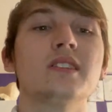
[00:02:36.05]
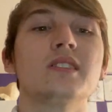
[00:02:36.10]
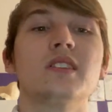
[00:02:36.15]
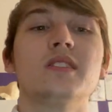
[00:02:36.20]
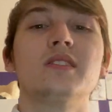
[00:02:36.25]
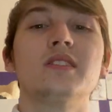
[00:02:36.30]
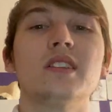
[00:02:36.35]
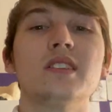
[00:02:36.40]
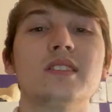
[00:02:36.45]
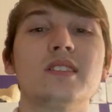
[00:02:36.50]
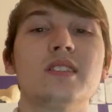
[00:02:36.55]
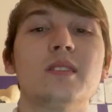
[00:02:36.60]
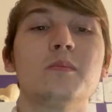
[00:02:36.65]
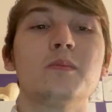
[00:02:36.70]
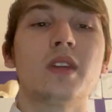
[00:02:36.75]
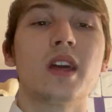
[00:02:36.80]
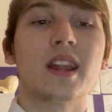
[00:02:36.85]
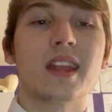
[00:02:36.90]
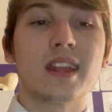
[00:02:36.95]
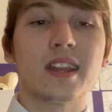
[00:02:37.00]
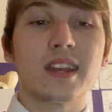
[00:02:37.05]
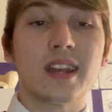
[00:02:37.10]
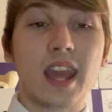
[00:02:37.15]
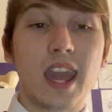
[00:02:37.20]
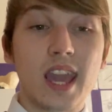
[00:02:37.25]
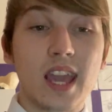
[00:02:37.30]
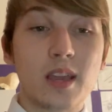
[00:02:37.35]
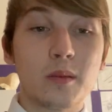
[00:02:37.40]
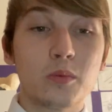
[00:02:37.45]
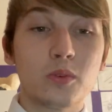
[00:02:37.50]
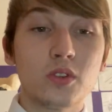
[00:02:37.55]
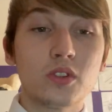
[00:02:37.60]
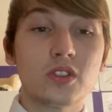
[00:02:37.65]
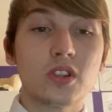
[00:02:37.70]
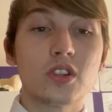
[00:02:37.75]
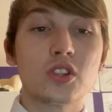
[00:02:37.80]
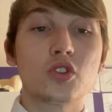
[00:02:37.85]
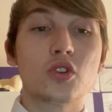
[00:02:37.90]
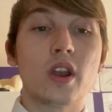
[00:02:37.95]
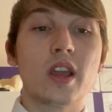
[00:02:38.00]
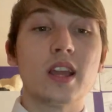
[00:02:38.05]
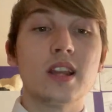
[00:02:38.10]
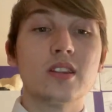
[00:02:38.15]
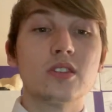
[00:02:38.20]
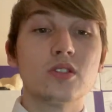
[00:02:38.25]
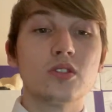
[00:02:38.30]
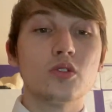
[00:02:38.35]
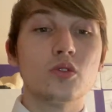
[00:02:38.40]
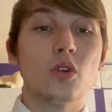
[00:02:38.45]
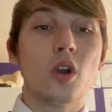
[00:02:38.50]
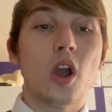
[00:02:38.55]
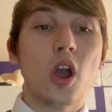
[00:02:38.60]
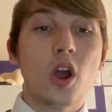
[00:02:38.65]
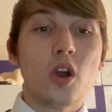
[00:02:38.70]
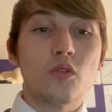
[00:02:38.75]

as a system that enables a train to